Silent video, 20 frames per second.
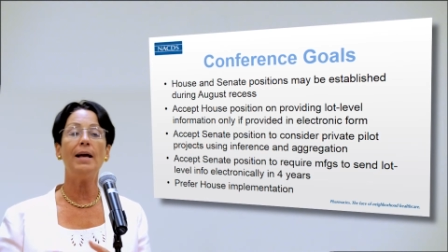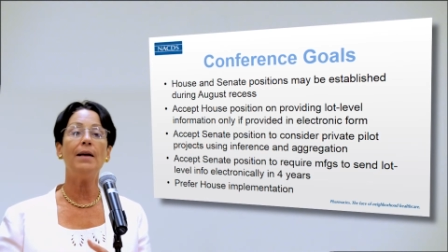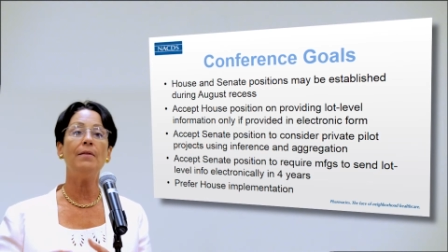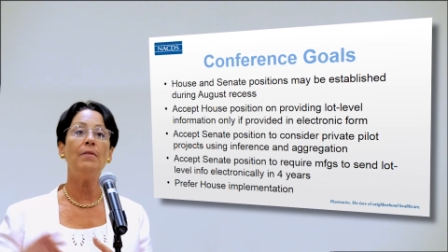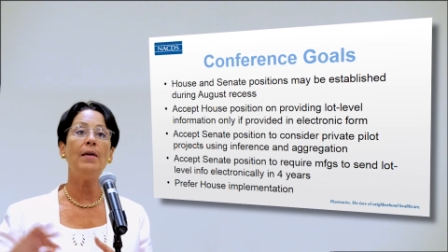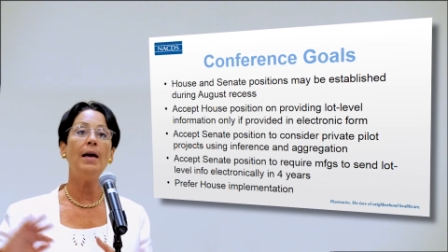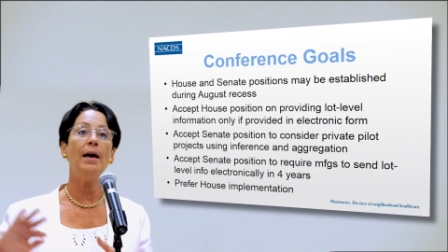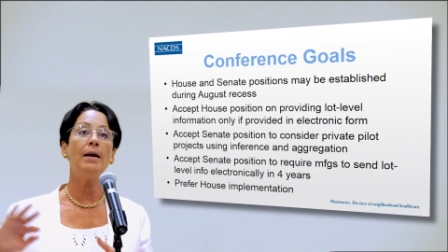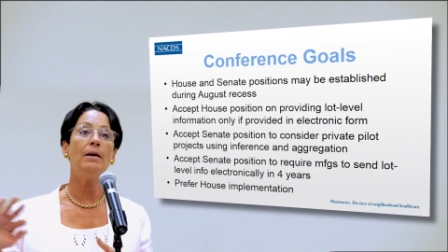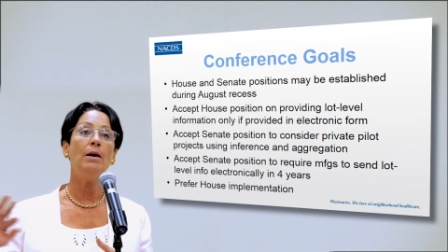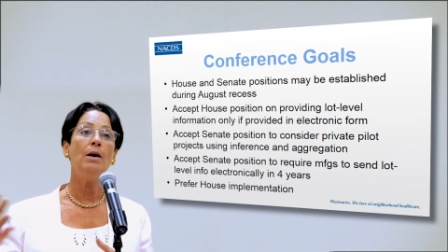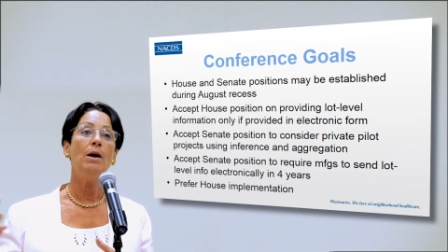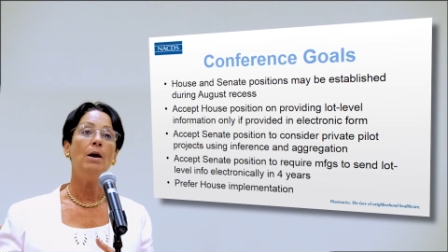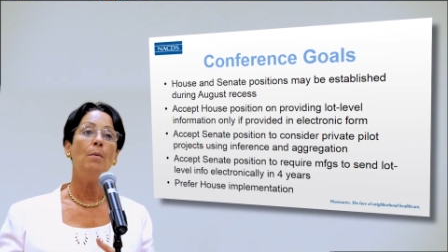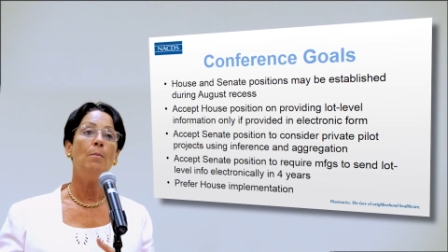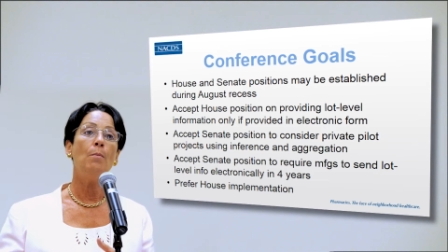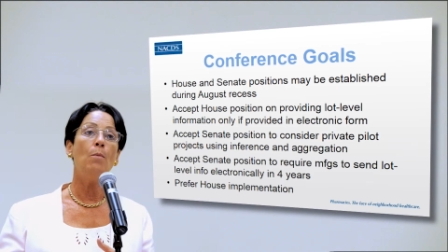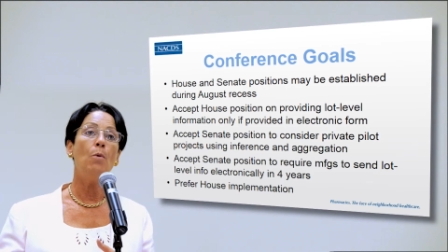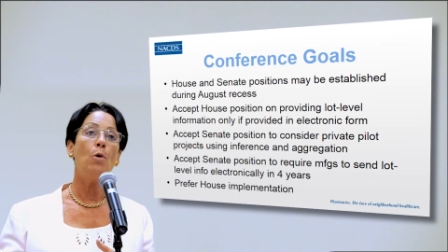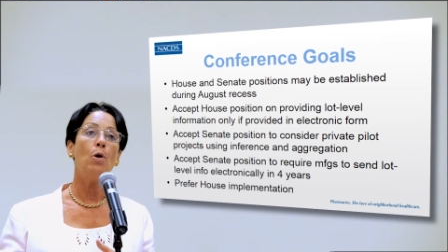and then
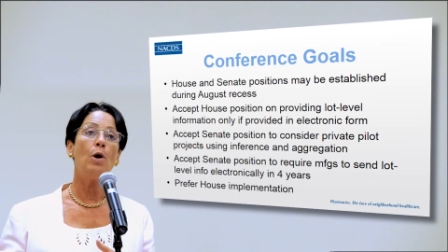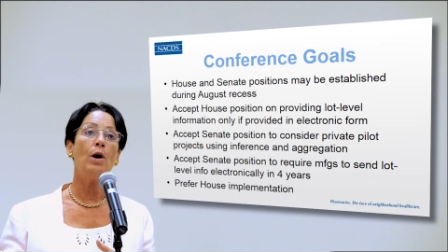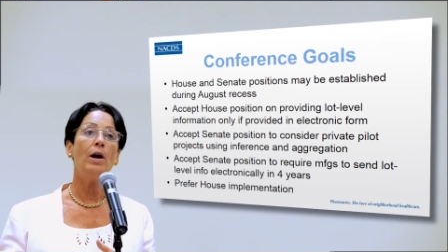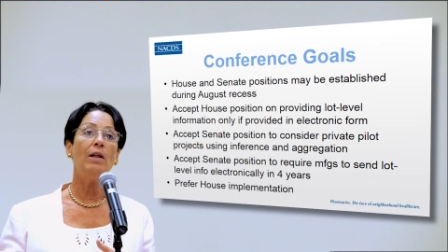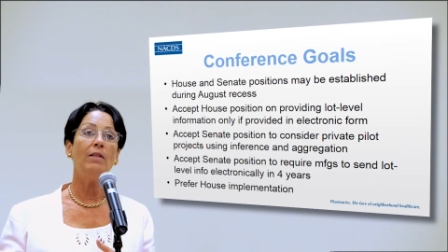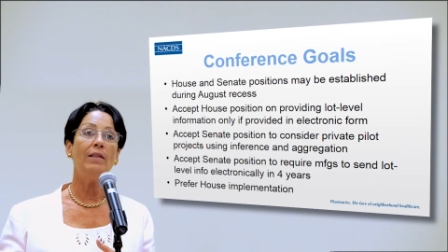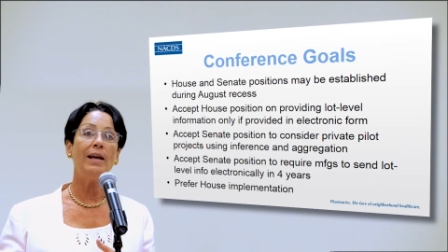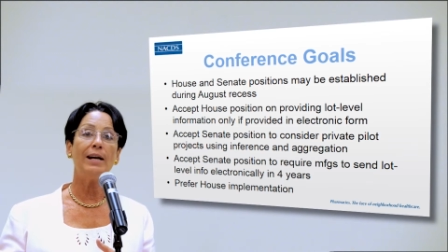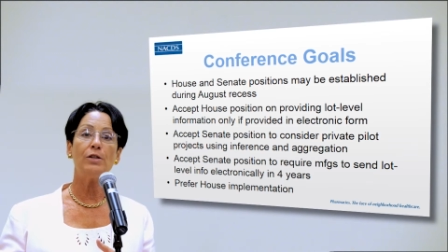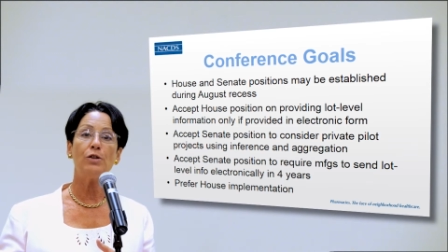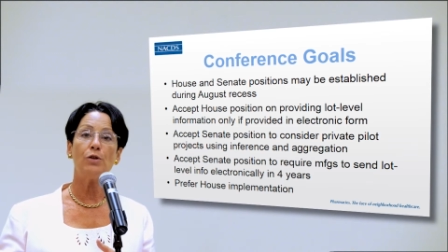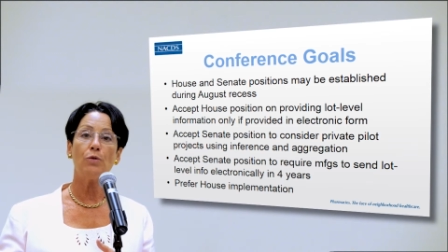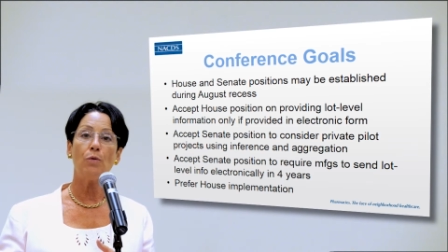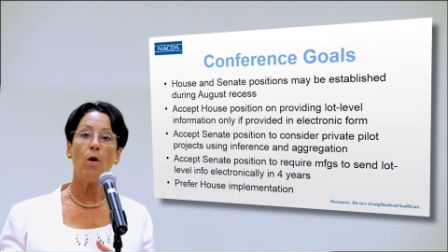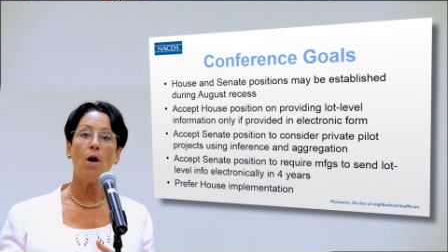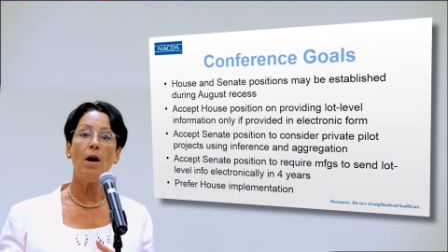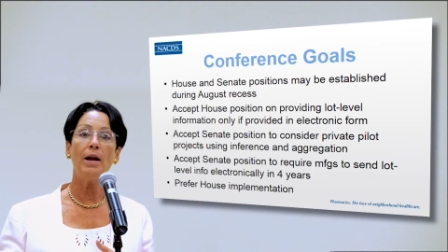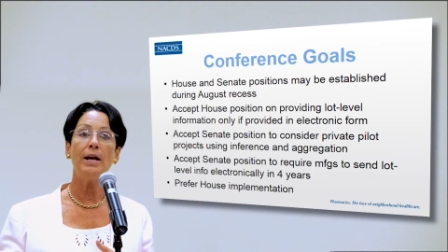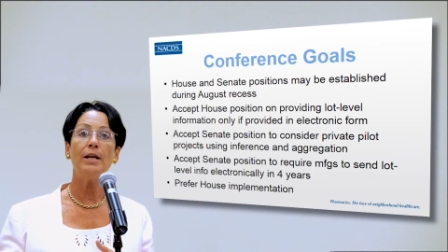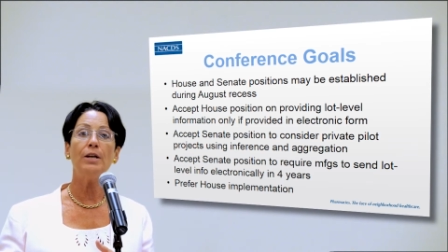more
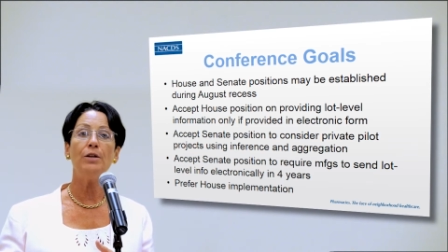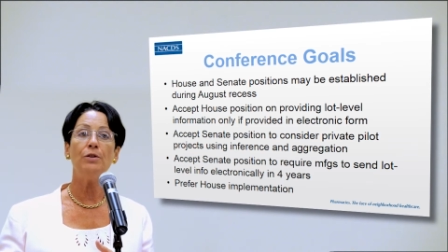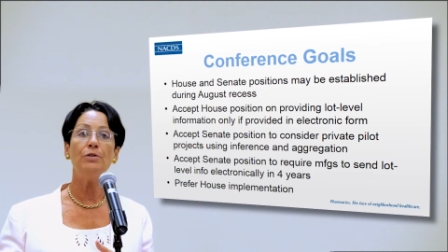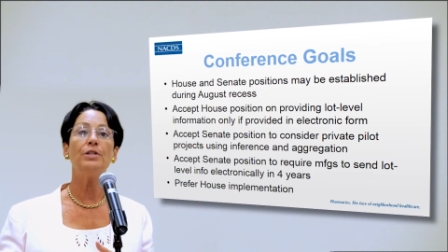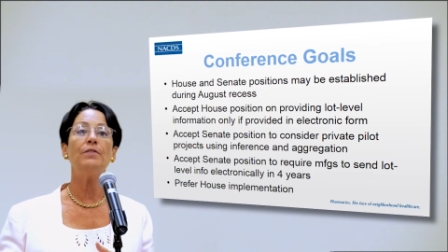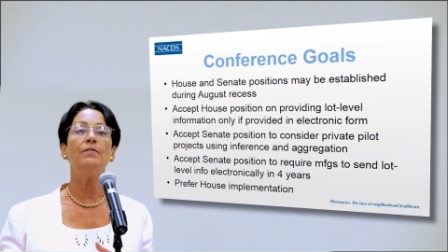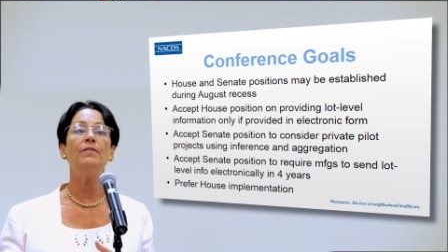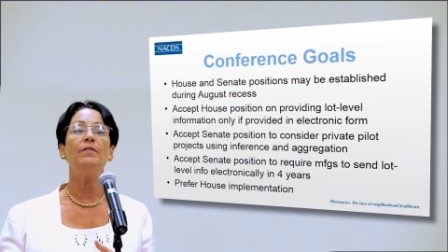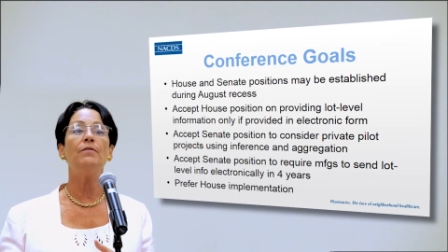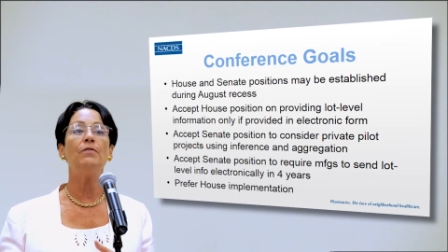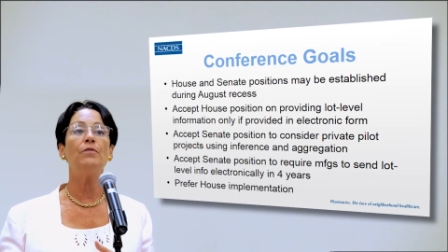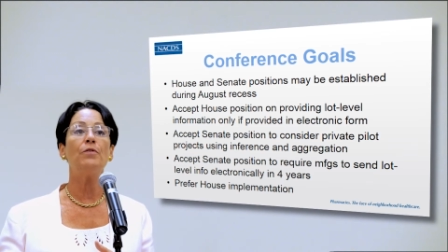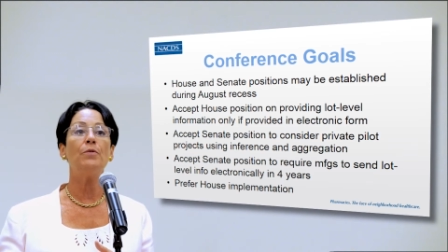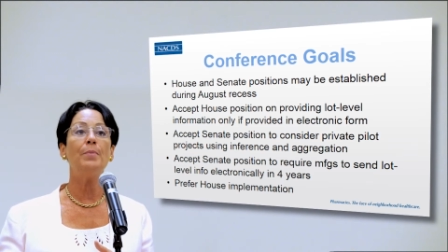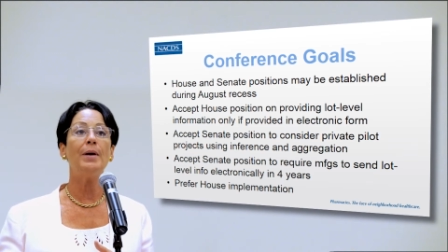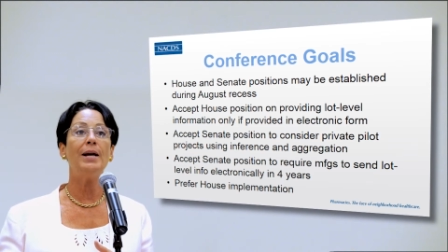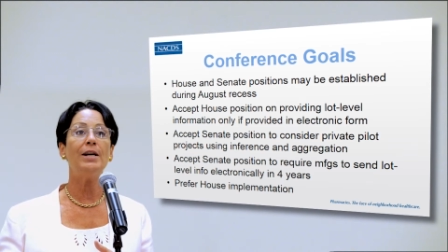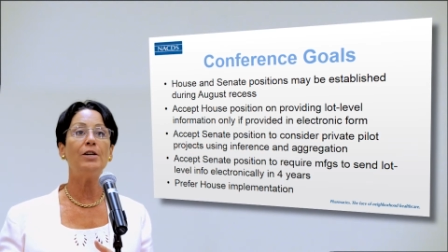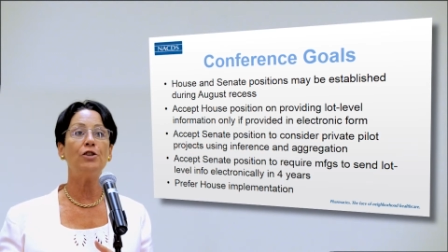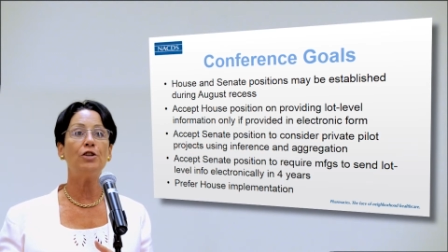electronic use of
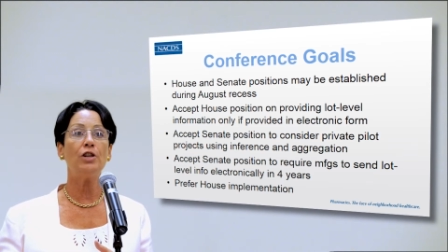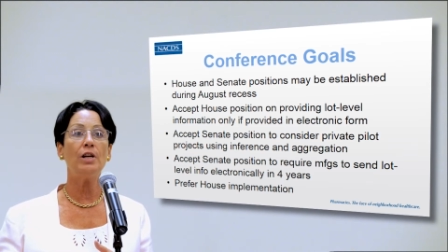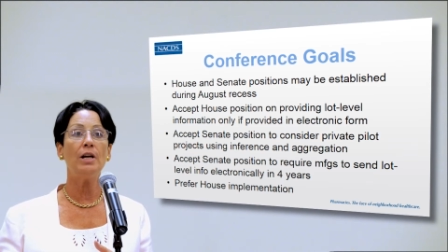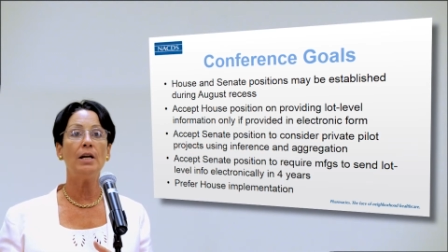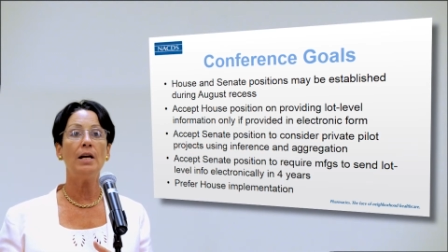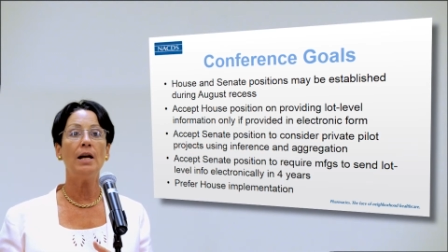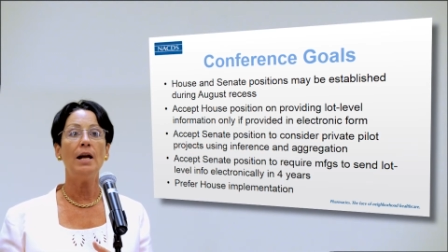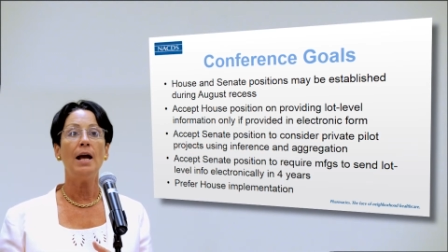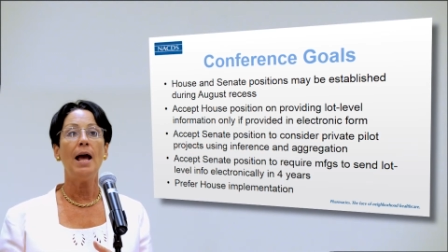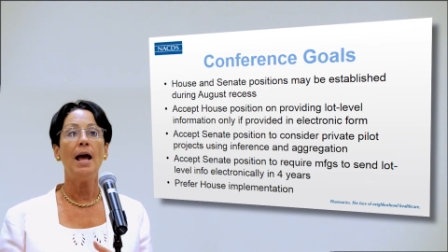information